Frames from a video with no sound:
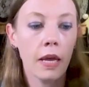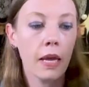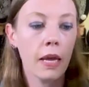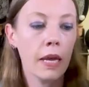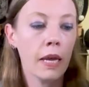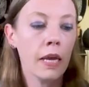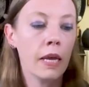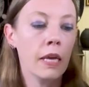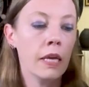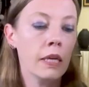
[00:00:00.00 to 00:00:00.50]

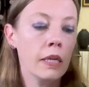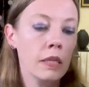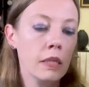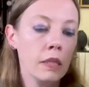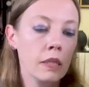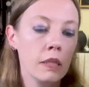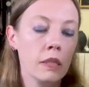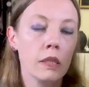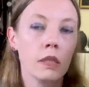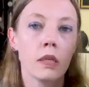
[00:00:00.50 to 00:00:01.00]

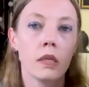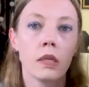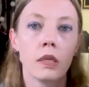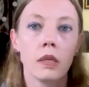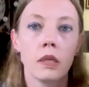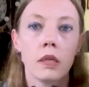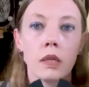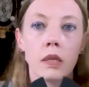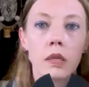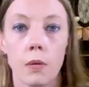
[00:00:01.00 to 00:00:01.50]
And
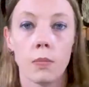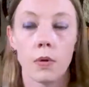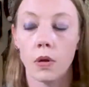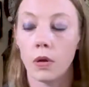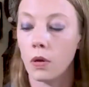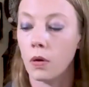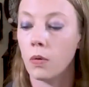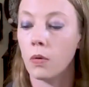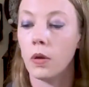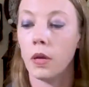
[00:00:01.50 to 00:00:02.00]
I'm going to
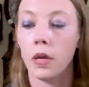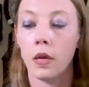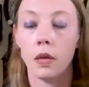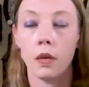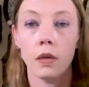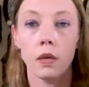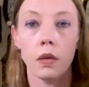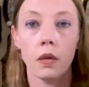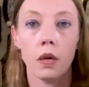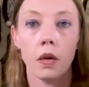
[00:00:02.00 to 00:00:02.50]
go ahead
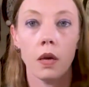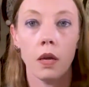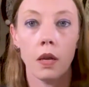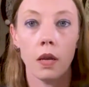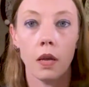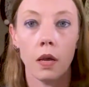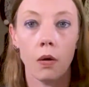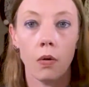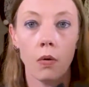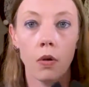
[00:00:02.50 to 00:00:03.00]
and cut
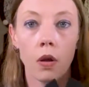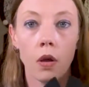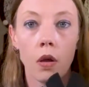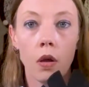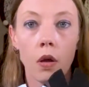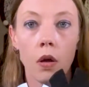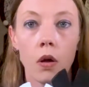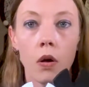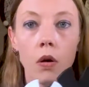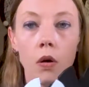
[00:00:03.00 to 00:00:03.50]
out
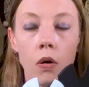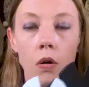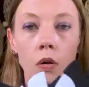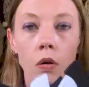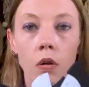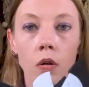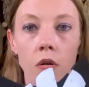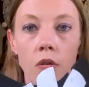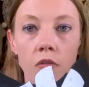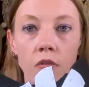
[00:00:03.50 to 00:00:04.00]

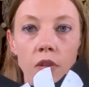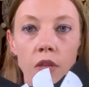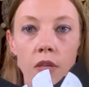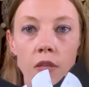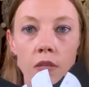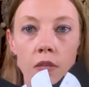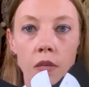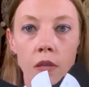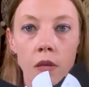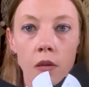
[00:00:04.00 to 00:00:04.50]
all of
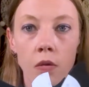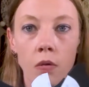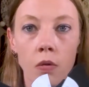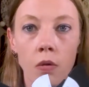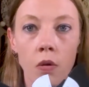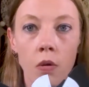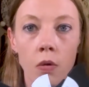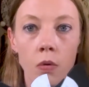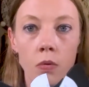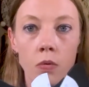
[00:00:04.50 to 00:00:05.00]
these little
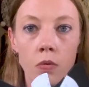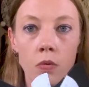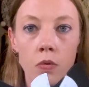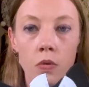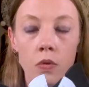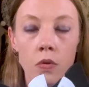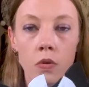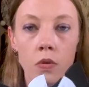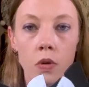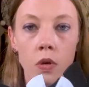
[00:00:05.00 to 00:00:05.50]

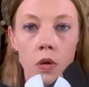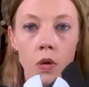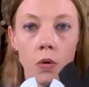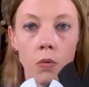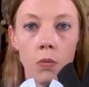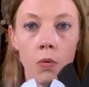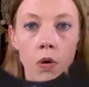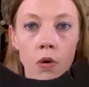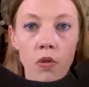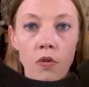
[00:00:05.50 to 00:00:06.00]
holes
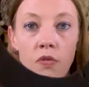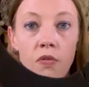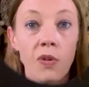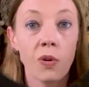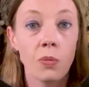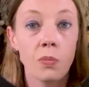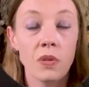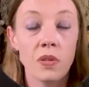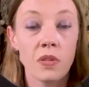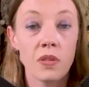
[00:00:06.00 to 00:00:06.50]
while the
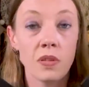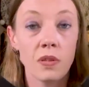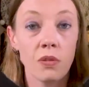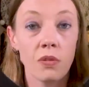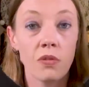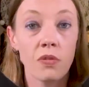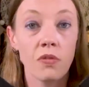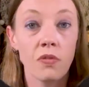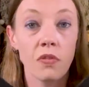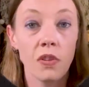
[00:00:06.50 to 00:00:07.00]
foam is still
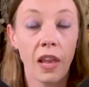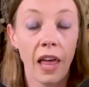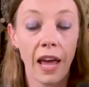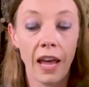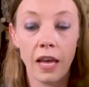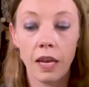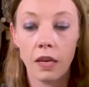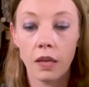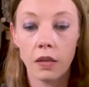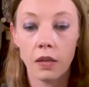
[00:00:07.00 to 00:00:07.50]

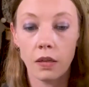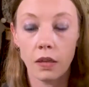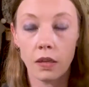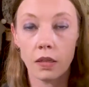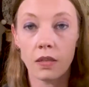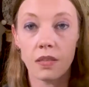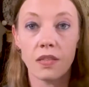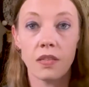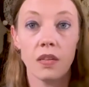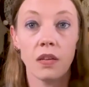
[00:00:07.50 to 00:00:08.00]
flat,
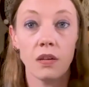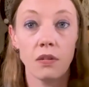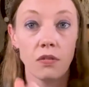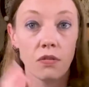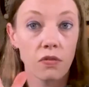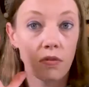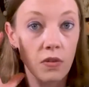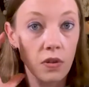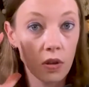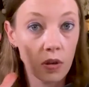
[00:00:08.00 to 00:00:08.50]
instead
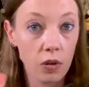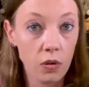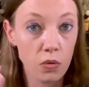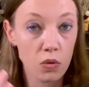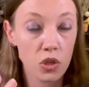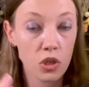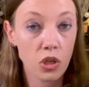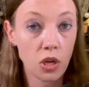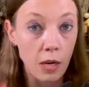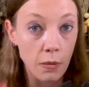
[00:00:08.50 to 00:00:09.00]
of,
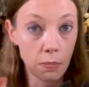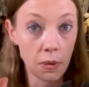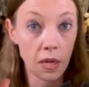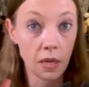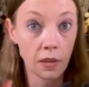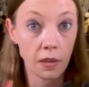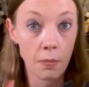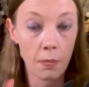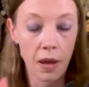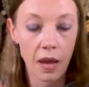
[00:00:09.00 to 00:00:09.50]

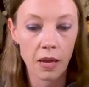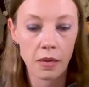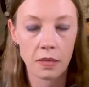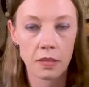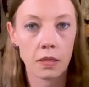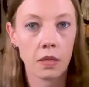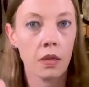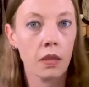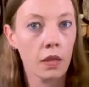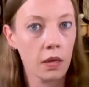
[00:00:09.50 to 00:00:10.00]
shaping the
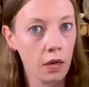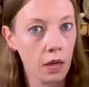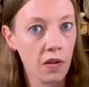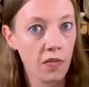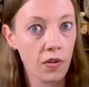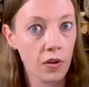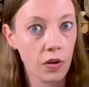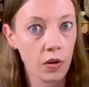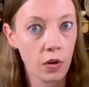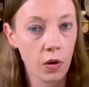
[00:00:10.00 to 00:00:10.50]
mask and then
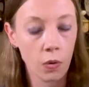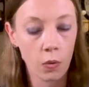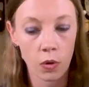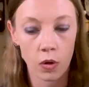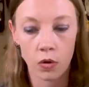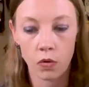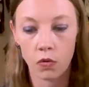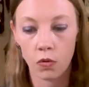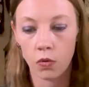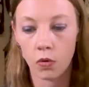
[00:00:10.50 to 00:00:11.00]
having to go in
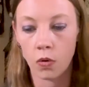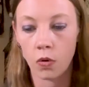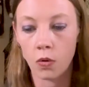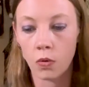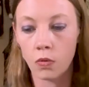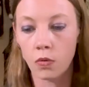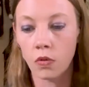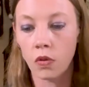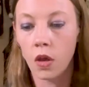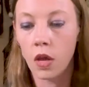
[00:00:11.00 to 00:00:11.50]
and do the
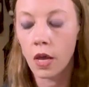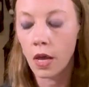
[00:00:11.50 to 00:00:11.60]
holes.